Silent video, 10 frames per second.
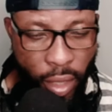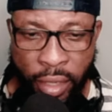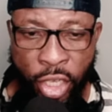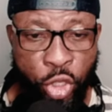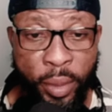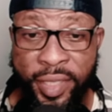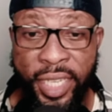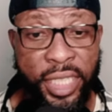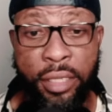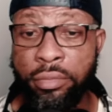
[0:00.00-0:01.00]
The
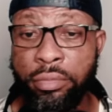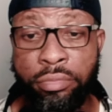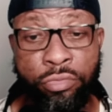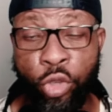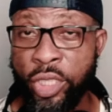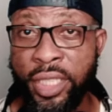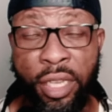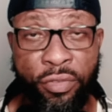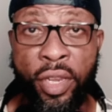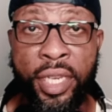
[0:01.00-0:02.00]
instrumentation was
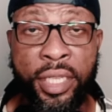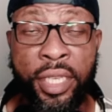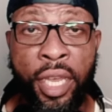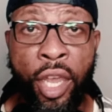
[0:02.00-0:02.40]
definitely